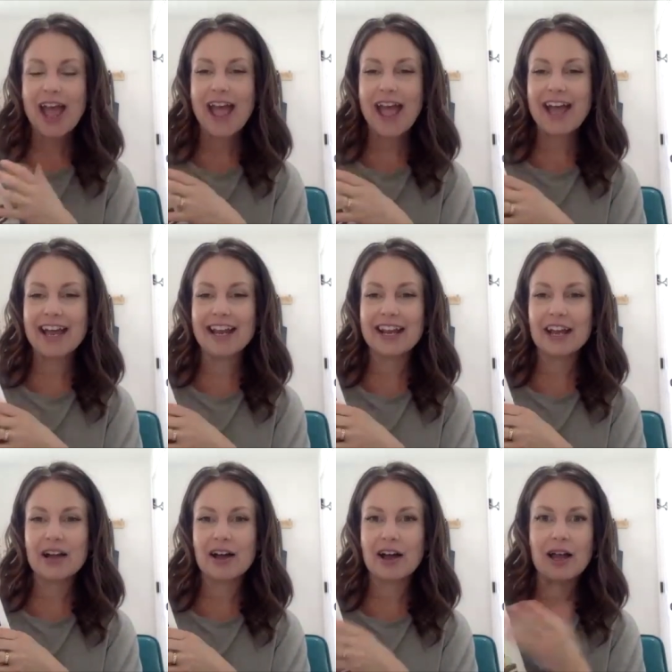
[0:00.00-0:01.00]
And
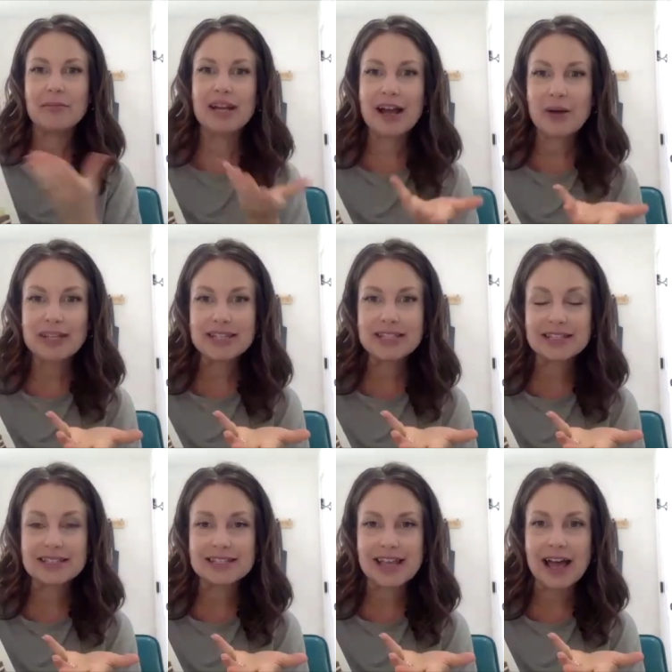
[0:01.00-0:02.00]
I mean, how easy
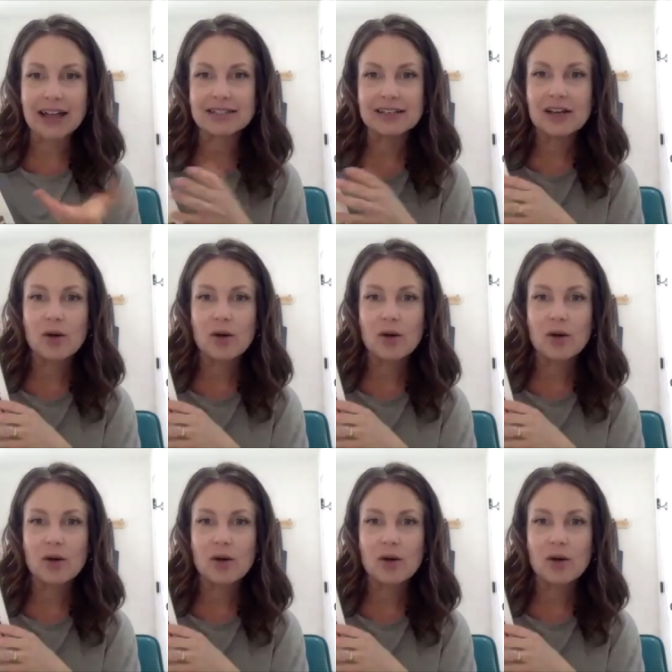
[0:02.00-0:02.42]
is that?